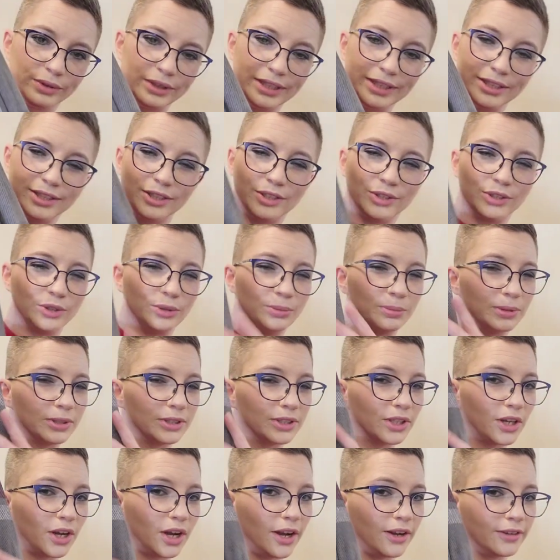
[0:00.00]
this is super
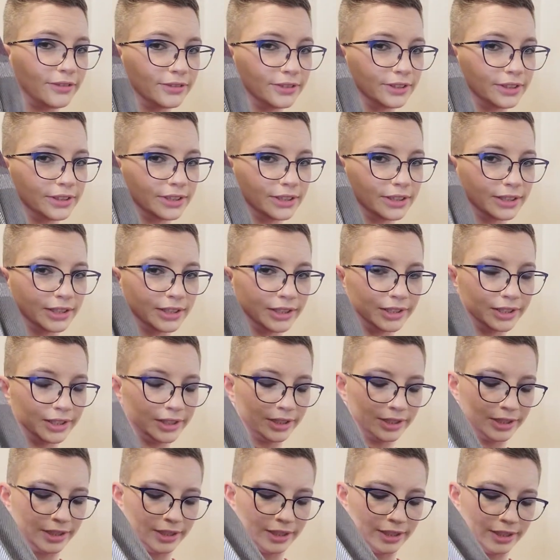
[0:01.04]
soft.
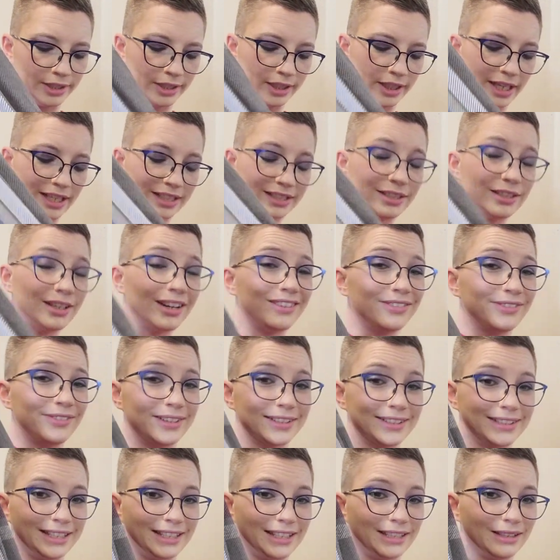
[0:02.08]
It's not
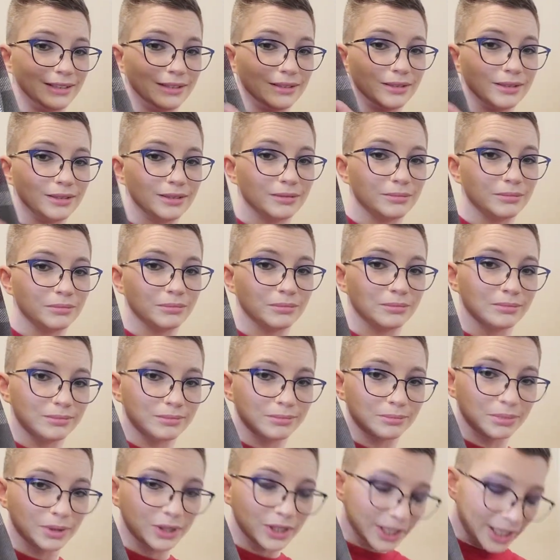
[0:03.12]
fuzzy,
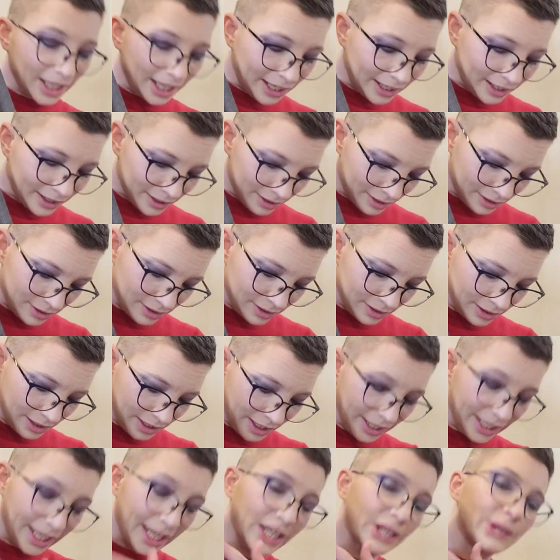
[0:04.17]
but it can
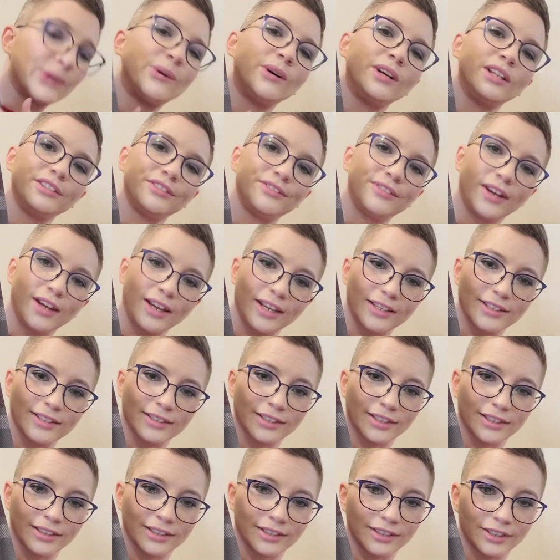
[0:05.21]
qualify
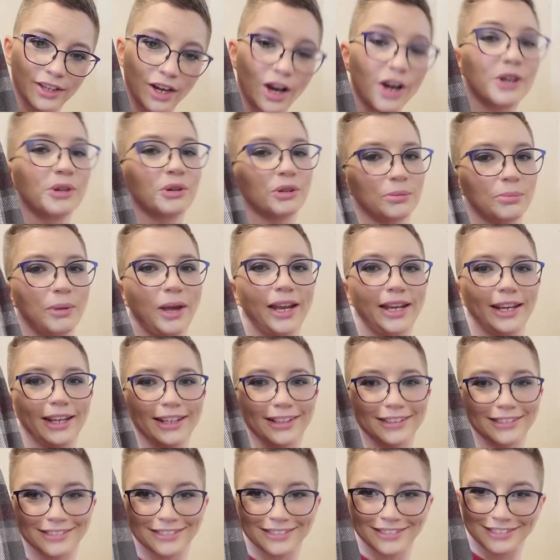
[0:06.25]
as a awkward petting.
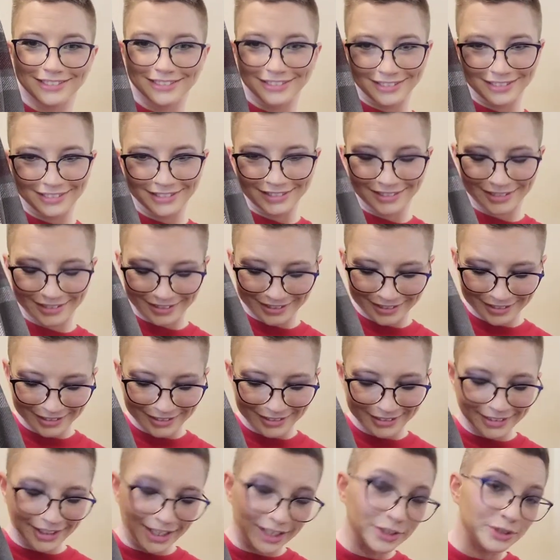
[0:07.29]

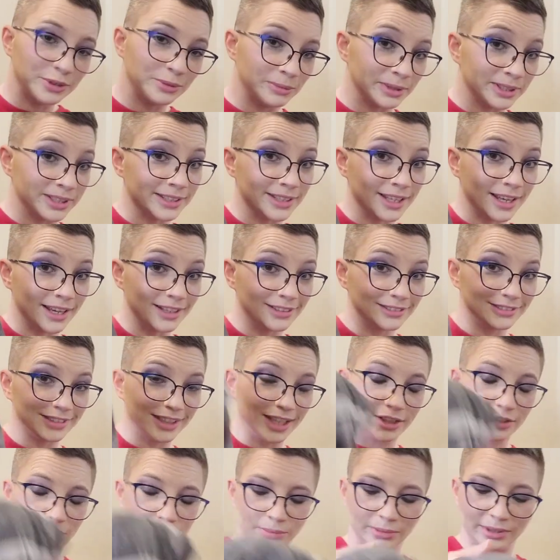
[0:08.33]
I do miss that.
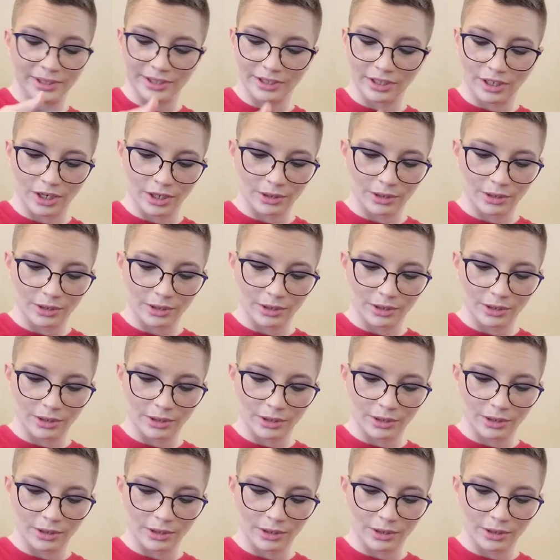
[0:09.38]
I do miss the